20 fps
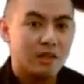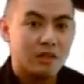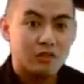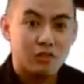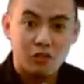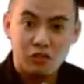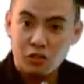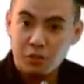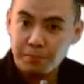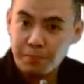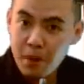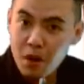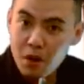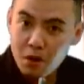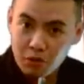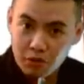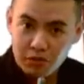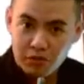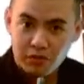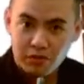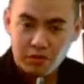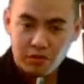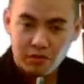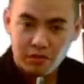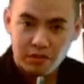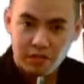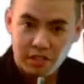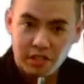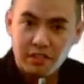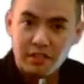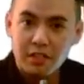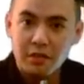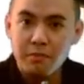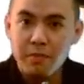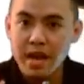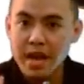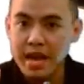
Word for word: So suppose system